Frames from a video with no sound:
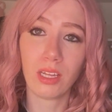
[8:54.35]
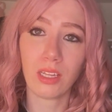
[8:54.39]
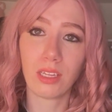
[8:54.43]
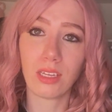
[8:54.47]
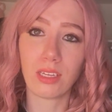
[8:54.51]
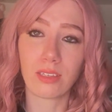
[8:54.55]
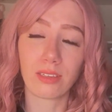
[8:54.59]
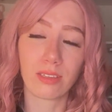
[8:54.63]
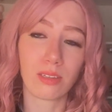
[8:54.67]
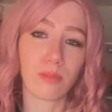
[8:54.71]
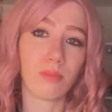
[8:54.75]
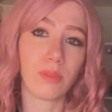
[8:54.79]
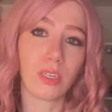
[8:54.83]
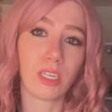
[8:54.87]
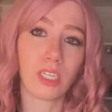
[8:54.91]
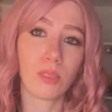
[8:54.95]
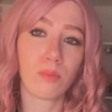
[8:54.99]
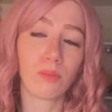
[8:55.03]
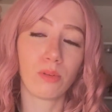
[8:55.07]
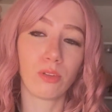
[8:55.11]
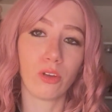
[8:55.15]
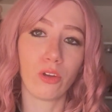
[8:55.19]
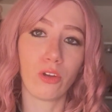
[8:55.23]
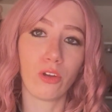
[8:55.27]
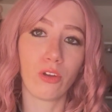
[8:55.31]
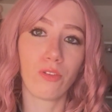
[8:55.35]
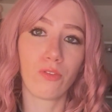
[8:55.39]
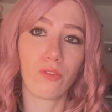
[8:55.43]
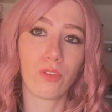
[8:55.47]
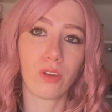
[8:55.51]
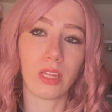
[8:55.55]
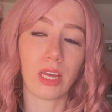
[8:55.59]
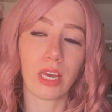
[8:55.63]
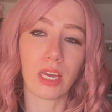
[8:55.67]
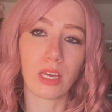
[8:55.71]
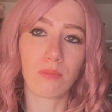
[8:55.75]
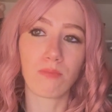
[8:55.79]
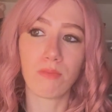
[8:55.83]
There's some links below for
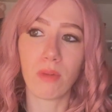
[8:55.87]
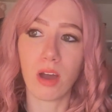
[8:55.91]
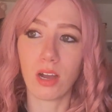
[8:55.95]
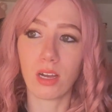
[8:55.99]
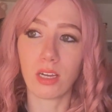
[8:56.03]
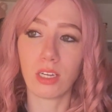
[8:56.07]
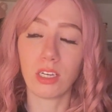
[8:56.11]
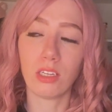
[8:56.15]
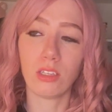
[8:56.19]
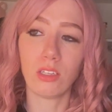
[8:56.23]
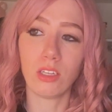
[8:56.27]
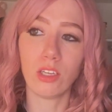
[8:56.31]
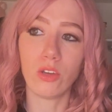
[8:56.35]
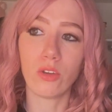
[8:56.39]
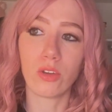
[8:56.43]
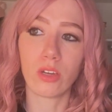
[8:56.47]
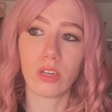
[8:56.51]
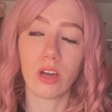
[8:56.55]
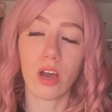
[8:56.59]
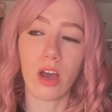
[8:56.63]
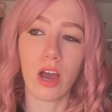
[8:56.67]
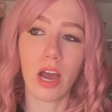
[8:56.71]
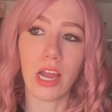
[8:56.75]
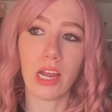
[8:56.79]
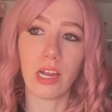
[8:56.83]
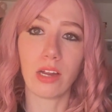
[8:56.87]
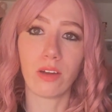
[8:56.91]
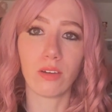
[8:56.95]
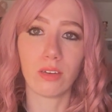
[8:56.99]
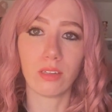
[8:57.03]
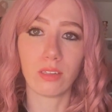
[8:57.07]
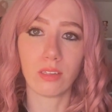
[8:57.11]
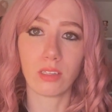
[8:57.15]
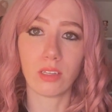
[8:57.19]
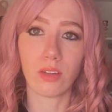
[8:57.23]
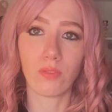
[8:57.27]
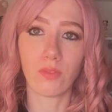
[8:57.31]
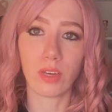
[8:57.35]
like marketers that you can hire
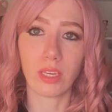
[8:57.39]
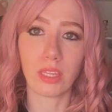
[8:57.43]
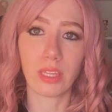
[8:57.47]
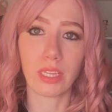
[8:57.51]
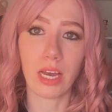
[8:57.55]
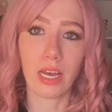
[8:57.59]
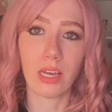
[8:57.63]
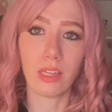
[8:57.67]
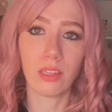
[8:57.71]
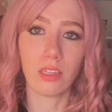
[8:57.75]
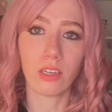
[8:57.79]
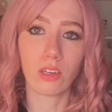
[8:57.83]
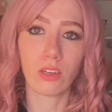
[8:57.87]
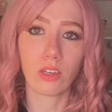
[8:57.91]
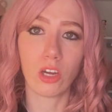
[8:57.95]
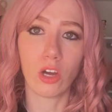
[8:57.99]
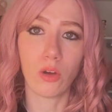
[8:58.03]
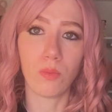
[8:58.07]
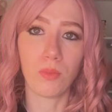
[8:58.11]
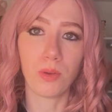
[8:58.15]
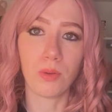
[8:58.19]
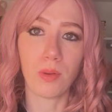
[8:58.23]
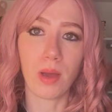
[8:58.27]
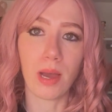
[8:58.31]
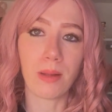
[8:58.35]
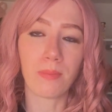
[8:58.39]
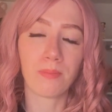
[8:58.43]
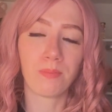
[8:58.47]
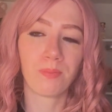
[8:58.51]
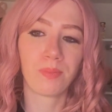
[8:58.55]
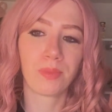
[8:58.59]
and stuff like that that could help you out.